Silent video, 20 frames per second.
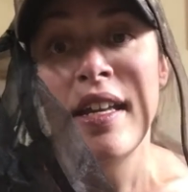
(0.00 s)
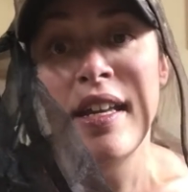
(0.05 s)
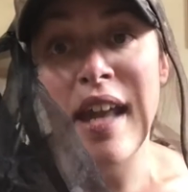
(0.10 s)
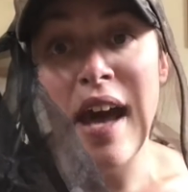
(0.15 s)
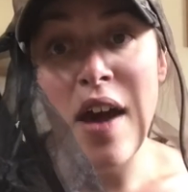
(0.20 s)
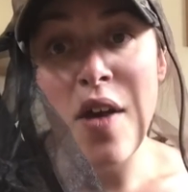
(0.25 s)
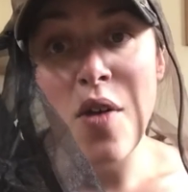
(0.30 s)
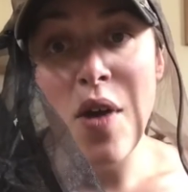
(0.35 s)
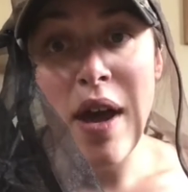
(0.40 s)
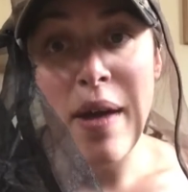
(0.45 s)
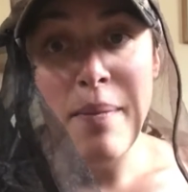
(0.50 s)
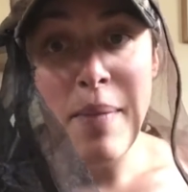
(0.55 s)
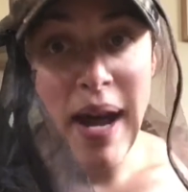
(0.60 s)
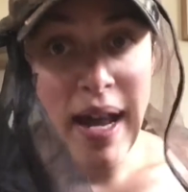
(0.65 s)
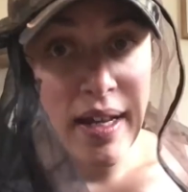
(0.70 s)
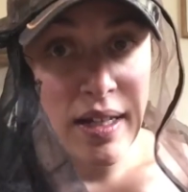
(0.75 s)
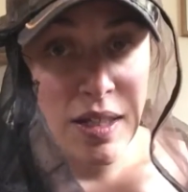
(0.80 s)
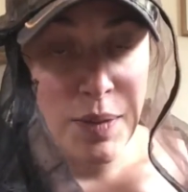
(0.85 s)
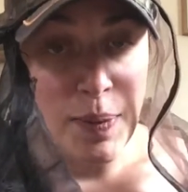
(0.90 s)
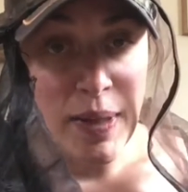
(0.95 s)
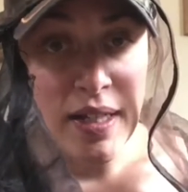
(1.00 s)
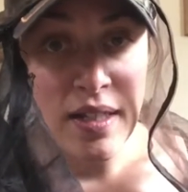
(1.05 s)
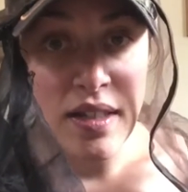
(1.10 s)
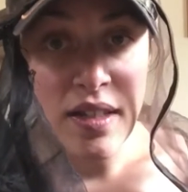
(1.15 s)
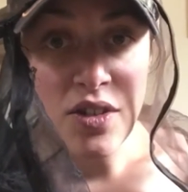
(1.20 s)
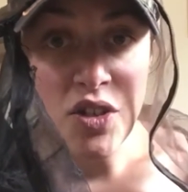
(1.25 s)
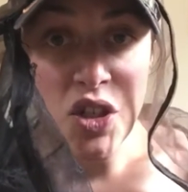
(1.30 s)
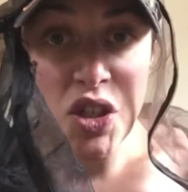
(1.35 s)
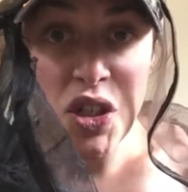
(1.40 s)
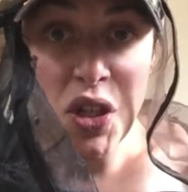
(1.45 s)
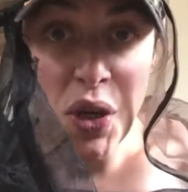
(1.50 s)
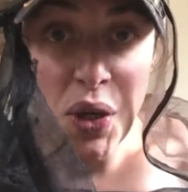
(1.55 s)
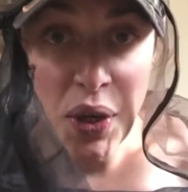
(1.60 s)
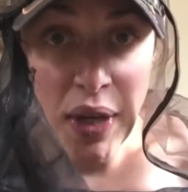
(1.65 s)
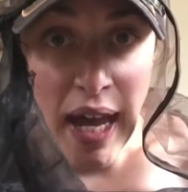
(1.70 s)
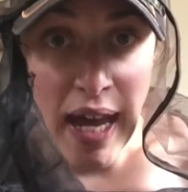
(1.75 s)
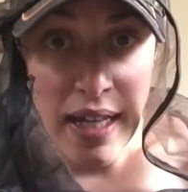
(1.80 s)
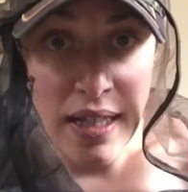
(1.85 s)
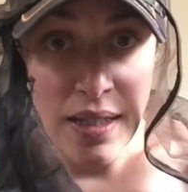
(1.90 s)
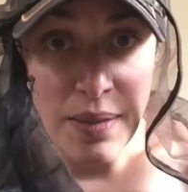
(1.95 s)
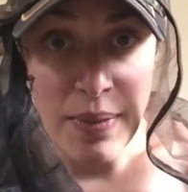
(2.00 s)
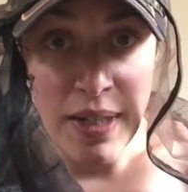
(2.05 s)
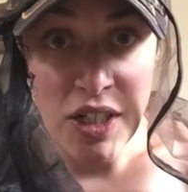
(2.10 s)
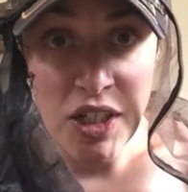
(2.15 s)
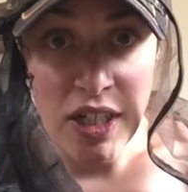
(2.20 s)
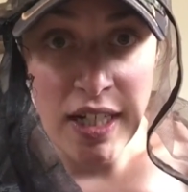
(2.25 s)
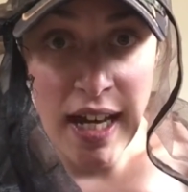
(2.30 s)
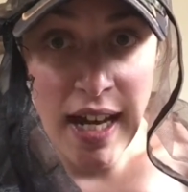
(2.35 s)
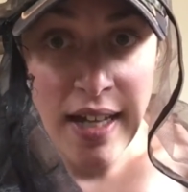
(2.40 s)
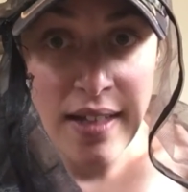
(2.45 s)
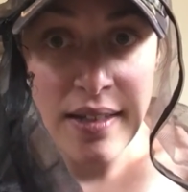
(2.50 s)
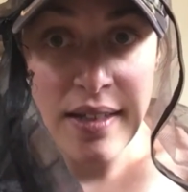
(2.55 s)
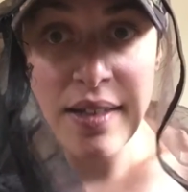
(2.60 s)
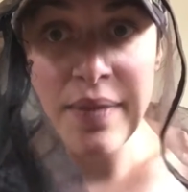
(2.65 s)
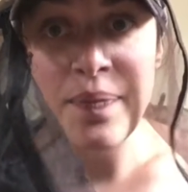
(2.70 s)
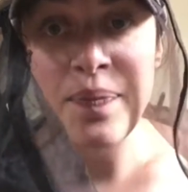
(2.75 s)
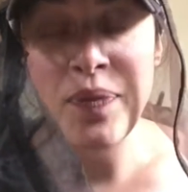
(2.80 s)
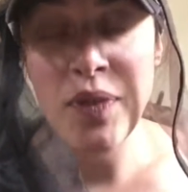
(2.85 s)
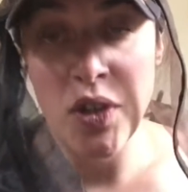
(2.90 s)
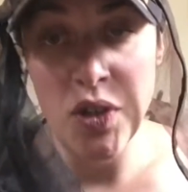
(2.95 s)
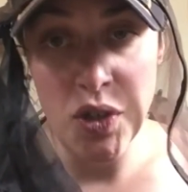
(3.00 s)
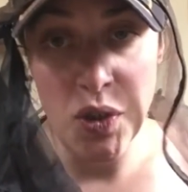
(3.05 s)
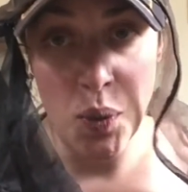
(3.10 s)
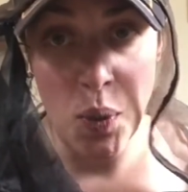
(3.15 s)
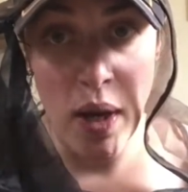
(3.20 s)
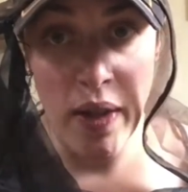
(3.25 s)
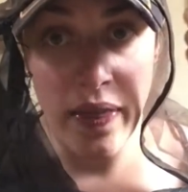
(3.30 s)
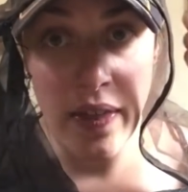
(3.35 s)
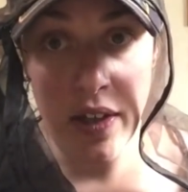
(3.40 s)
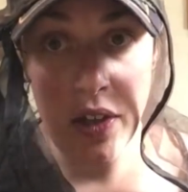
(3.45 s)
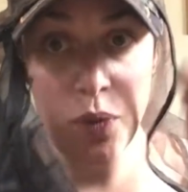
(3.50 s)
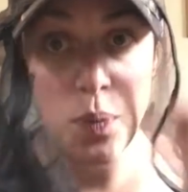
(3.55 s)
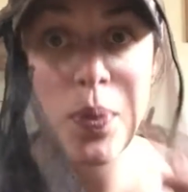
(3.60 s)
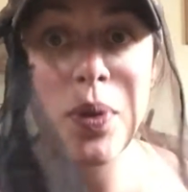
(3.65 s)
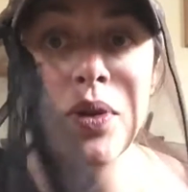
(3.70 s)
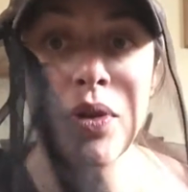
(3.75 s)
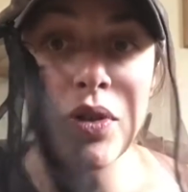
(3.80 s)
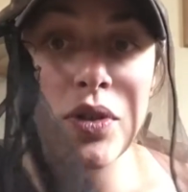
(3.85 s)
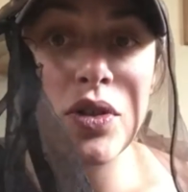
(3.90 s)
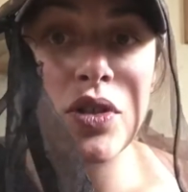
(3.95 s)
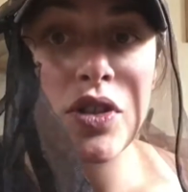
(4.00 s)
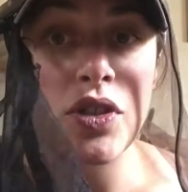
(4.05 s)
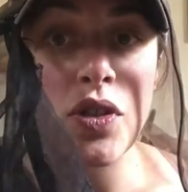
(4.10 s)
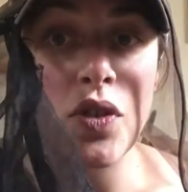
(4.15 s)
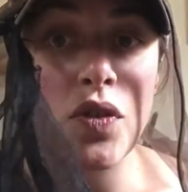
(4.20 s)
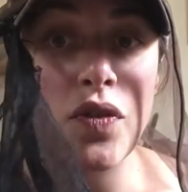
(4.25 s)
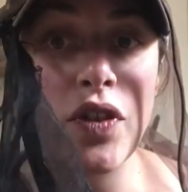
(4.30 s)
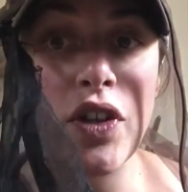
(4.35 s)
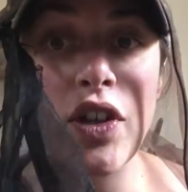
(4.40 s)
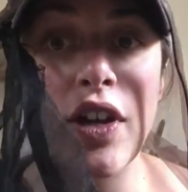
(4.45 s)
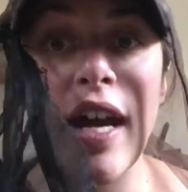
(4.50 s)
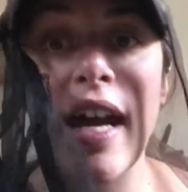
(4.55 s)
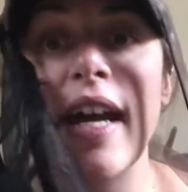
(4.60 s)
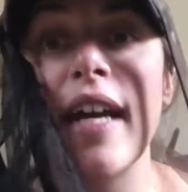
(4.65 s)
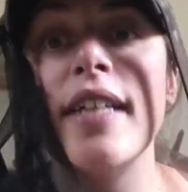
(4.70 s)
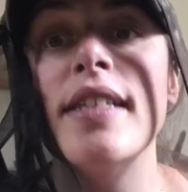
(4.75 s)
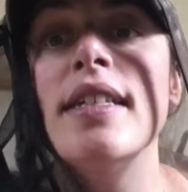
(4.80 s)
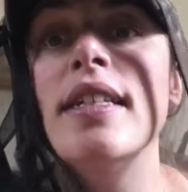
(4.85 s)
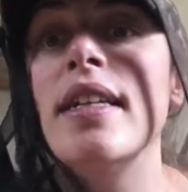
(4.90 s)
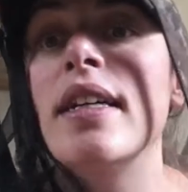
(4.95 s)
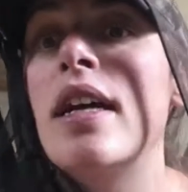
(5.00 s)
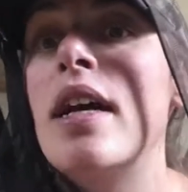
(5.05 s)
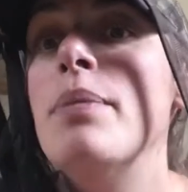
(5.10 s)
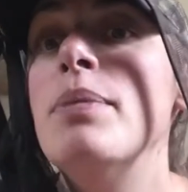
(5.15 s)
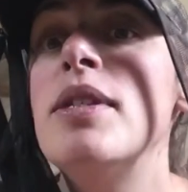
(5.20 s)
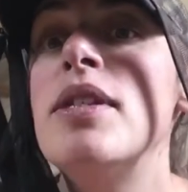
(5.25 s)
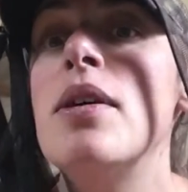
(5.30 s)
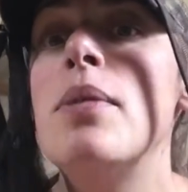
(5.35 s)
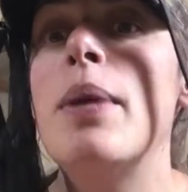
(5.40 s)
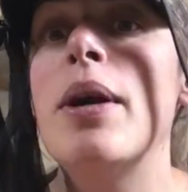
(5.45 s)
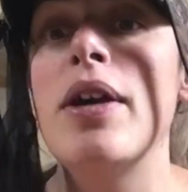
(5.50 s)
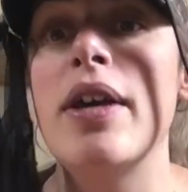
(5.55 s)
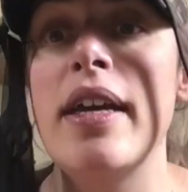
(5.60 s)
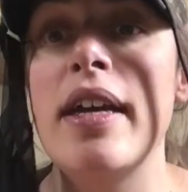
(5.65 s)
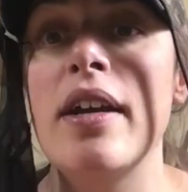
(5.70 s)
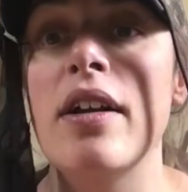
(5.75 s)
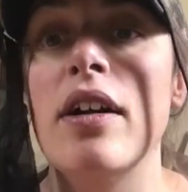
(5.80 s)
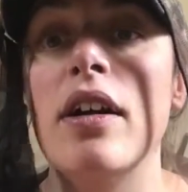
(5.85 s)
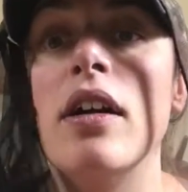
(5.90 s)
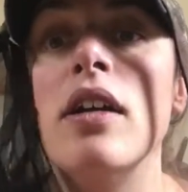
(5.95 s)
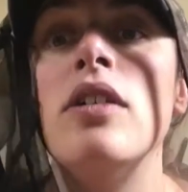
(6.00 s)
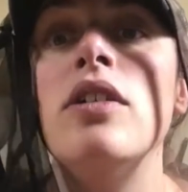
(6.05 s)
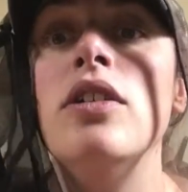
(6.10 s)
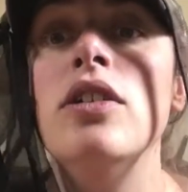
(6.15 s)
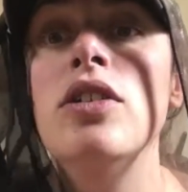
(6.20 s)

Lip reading: Now, in my experience, there's two kinds of midgie nets. There's one that you put just over your head and it comes to about here.